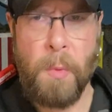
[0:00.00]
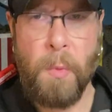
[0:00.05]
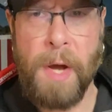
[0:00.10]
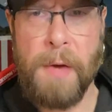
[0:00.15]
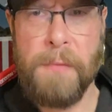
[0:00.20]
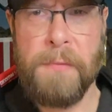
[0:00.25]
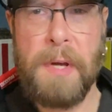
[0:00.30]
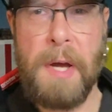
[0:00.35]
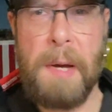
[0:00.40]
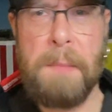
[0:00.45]

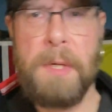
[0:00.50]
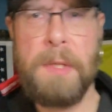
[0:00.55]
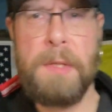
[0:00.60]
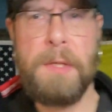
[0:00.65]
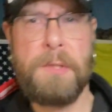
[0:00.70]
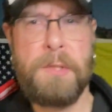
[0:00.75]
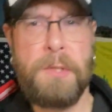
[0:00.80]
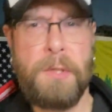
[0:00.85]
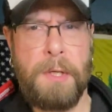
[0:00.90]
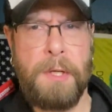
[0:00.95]
wife got me
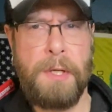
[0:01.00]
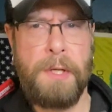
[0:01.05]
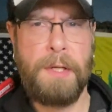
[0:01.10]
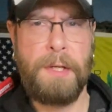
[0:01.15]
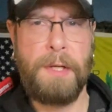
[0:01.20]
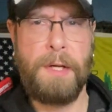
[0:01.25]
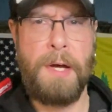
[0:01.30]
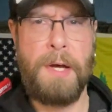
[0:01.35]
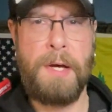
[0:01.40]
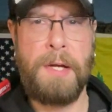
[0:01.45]
this hoodie,
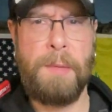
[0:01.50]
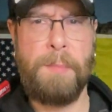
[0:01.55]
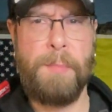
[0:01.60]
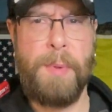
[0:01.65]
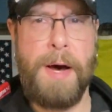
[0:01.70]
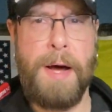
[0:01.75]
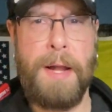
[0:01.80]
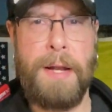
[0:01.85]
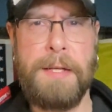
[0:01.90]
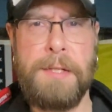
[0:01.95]

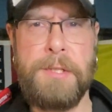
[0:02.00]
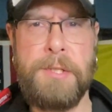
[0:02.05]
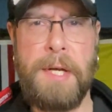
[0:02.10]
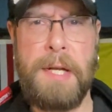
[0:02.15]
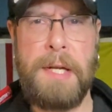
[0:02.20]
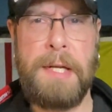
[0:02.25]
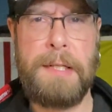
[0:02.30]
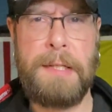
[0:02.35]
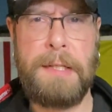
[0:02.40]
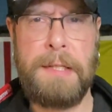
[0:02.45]

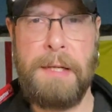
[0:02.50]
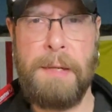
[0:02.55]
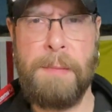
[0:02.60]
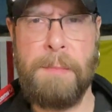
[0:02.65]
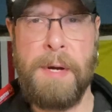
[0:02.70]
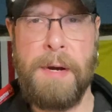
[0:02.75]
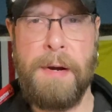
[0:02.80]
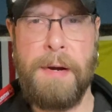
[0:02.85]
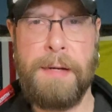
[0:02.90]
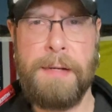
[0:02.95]
unapologetically
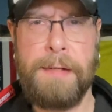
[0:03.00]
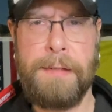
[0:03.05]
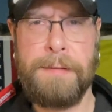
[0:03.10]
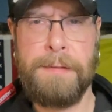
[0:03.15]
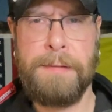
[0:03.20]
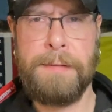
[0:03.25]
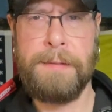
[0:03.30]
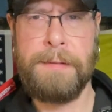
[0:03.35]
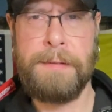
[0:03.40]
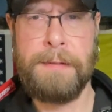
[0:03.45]

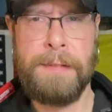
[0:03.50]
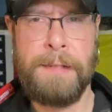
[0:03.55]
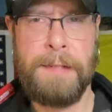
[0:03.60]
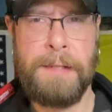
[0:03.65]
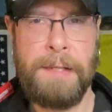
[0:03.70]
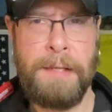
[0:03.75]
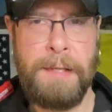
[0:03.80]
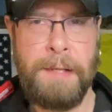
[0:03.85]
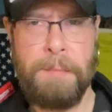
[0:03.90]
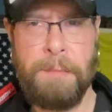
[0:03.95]
American.
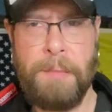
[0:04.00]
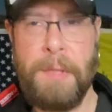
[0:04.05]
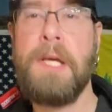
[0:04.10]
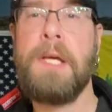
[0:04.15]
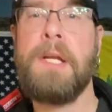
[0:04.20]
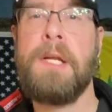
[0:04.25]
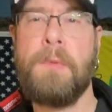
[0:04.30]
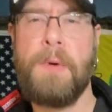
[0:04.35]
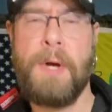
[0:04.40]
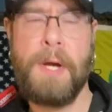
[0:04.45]
But
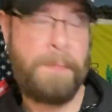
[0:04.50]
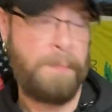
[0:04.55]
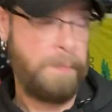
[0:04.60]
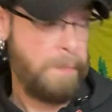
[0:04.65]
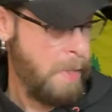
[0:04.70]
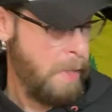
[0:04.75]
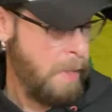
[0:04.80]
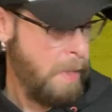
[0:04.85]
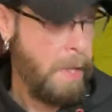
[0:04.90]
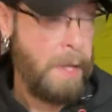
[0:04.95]
anyway,
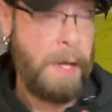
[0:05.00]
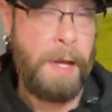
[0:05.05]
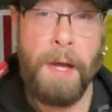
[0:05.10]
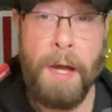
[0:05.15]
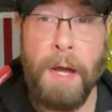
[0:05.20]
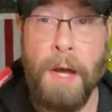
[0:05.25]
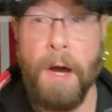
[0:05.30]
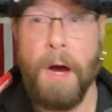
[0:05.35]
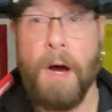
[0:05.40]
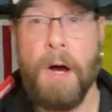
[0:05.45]

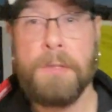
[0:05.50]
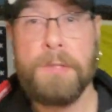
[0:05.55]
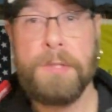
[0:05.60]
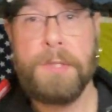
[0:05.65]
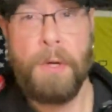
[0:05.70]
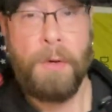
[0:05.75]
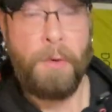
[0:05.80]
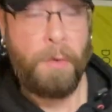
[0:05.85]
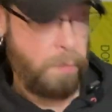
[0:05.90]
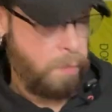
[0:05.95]

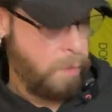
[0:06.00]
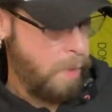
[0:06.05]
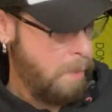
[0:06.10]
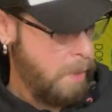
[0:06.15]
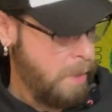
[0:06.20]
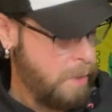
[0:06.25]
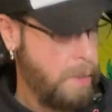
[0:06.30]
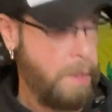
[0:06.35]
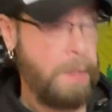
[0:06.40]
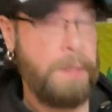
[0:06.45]
also
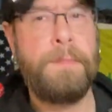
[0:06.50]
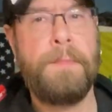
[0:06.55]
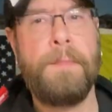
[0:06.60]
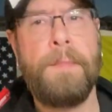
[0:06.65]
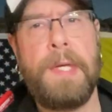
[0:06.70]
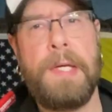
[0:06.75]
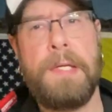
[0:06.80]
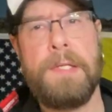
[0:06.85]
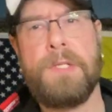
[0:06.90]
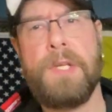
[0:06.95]
Remington
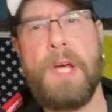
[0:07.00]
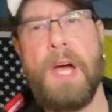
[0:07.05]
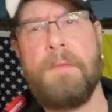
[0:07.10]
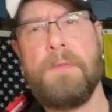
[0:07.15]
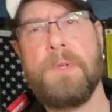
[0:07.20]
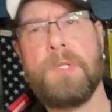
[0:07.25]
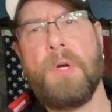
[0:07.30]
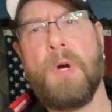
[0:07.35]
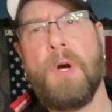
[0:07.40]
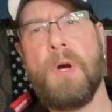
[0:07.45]
and
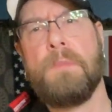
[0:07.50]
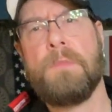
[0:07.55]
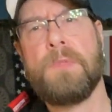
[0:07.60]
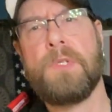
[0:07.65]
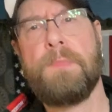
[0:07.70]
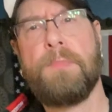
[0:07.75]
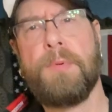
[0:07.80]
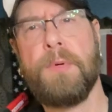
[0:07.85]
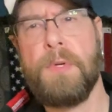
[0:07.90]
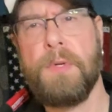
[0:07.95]
Savage
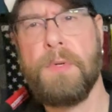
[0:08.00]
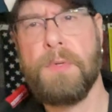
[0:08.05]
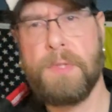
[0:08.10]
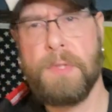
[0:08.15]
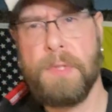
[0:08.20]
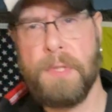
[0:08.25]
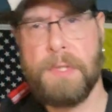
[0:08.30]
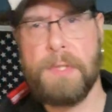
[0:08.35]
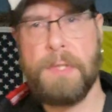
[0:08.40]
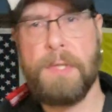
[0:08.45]
Arms
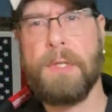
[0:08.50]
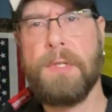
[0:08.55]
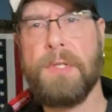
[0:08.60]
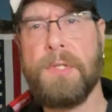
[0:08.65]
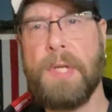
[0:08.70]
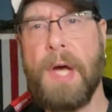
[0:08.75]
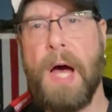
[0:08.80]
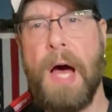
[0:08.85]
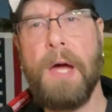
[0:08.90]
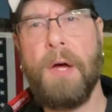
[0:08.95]
produced this
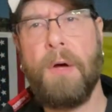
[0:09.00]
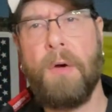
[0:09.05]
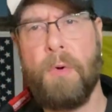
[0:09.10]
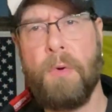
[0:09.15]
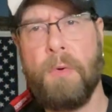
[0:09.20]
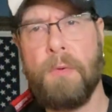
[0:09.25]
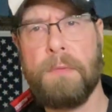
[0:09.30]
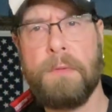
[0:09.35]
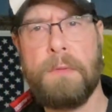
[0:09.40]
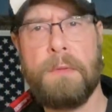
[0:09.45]

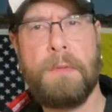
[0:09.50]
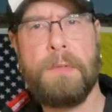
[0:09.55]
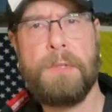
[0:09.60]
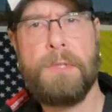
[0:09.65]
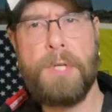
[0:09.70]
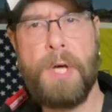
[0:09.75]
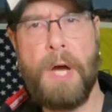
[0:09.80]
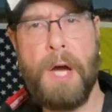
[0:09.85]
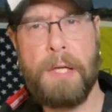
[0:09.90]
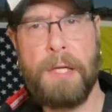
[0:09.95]
style
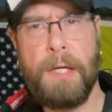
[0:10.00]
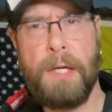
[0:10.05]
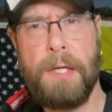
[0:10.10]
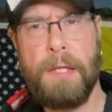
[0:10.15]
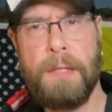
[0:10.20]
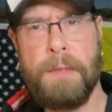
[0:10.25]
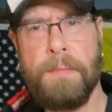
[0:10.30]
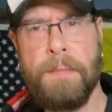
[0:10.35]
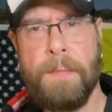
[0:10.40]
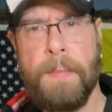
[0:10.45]

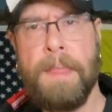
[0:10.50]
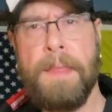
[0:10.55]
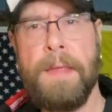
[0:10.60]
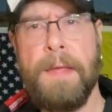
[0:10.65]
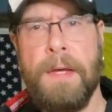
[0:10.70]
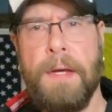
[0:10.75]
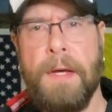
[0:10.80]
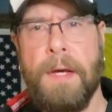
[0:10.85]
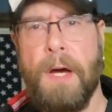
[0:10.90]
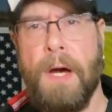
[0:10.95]
shotgun,
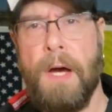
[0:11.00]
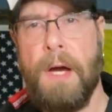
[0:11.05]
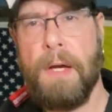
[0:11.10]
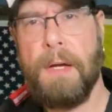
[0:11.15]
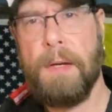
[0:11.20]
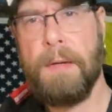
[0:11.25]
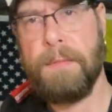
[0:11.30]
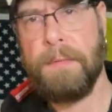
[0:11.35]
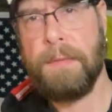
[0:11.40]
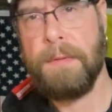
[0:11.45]

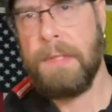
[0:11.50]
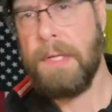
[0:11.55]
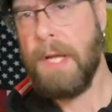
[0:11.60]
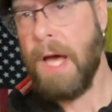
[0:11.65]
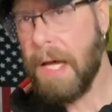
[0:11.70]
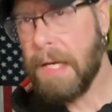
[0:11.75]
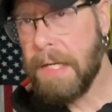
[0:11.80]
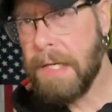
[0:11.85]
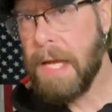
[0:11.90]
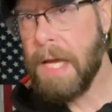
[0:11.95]

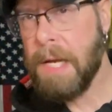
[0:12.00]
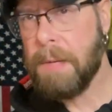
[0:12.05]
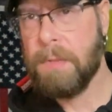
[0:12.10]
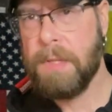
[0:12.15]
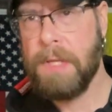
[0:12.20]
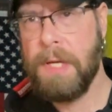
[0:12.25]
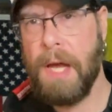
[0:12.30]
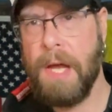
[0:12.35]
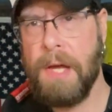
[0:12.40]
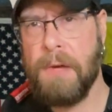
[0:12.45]
not named
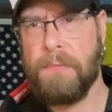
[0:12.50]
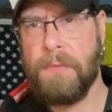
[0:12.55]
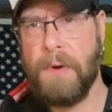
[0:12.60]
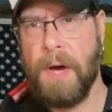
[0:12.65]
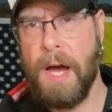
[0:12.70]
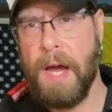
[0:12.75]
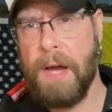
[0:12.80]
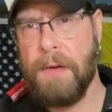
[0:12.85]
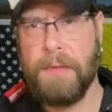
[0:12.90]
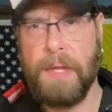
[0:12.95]
the
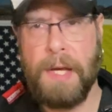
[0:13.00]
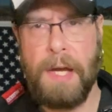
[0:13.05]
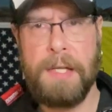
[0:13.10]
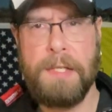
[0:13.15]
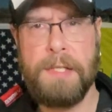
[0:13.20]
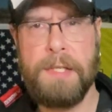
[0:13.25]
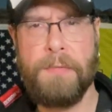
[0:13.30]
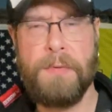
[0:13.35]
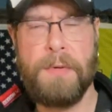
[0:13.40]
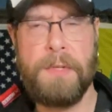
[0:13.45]
A5. They
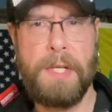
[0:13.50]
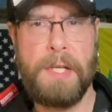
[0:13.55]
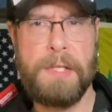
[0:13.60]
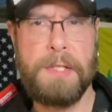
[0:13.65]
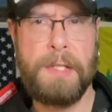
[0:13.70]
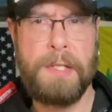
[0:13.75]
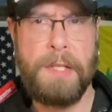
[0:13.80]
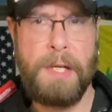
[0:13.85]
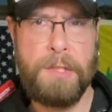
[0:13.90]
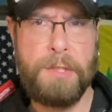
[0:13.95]
had different
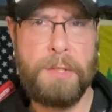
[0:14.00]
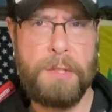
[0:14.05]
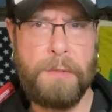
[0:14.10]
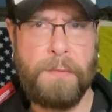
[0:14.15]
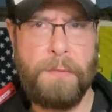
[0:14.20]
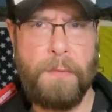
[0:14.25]
designations